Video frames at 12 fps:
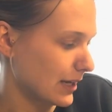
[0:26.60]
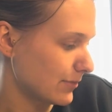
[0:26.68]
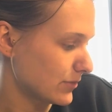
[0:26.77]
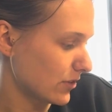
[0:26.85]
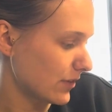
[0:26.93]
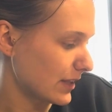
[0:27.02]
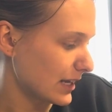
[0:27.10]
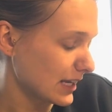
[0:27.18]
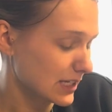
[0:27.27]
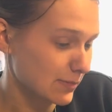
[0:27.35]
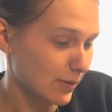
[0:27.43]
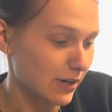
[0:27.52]
So then the
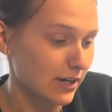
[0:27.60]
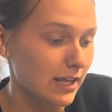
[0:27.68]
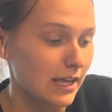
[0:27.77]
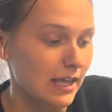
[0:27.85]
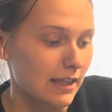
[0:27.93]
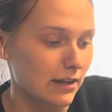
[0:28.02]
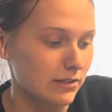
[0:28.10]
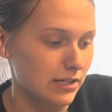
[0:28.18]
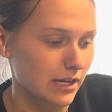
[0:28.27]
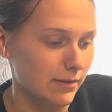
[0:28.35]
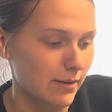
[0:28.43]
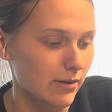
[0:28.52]
next part that I'll
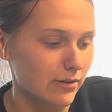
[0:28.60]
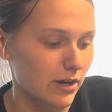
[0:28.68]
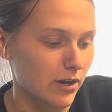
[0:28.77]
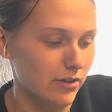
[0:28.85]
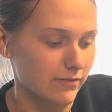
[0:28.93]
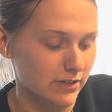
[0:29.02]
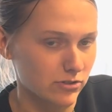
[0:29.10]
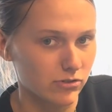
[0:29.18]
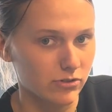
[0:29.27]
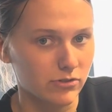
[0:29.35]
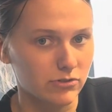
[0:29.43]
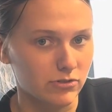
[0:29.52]
talk about are the
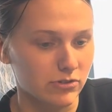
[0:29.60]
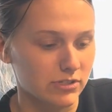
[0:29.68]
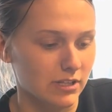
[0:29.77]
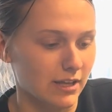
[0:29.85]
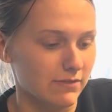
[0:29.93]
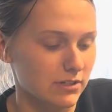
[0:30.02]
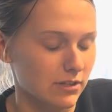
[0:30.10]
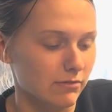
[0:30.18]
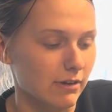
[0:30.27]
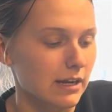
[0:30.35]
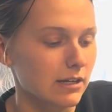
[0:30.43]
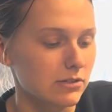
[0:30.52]
ventricles. There's the left and the
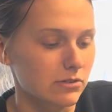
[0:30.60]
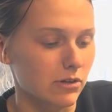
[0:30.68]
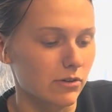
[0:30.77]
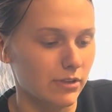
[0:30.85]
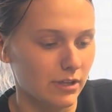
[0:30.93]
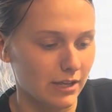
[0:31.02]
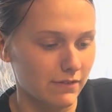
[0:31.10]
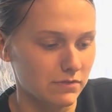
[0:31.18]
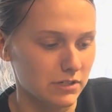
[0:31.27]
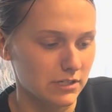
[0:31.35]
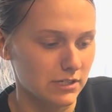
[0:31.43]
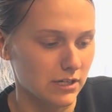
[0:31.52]
right. So the
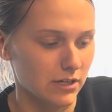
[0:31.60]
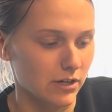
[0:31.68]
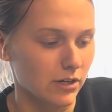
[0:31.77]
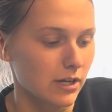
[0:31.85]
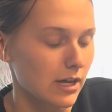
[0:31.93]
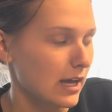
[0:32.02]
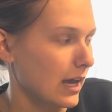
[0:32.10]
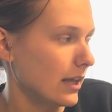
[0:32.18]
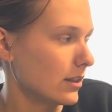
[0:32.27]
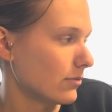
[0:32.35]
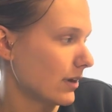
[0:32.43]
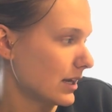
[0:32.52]
left is here
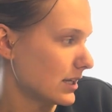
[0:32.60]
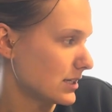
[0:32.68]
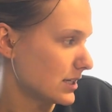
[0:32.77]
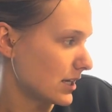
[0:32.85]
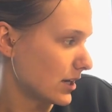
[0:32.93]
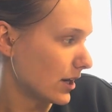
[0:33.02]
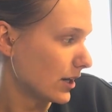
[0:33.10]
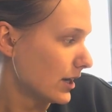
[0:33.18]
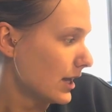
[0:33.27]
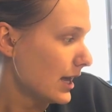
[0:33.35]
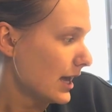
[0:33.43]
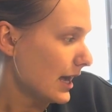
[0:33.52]
and the right is here.
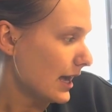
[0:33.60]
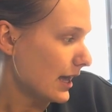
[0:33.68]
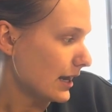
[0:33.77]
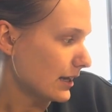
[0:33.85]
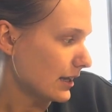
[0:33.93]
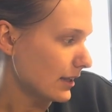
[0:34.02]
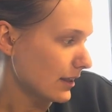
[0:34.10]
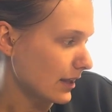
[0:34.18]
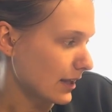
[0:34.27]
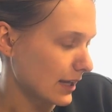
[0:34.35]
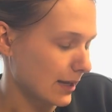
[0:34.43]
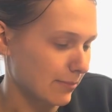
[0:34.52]
And
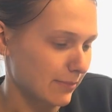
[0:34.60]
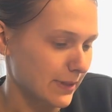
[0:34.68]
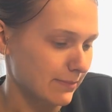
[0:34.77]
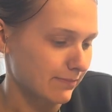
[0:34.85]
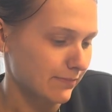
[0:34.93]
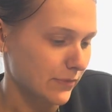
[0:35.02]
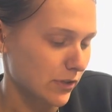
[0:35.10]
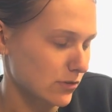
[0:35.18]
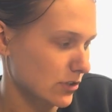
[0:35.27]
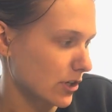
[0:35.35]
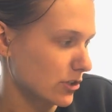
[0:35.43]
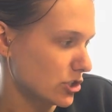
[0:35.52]
those
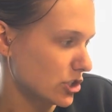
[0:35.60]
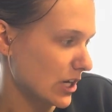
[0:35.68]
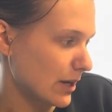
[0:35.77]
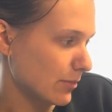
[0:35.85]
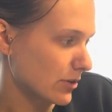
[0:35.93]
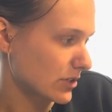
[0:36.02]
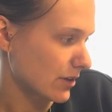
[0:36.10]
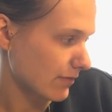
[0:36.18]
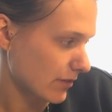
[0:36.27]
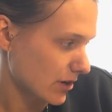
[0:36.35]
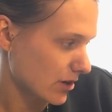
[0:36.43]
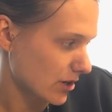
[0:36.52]
are chambers of
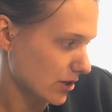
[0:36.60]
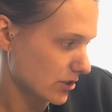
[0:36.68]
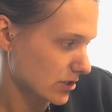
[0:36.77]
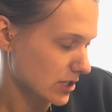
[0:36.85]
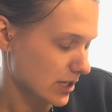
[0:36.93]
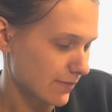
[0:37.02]
the heart.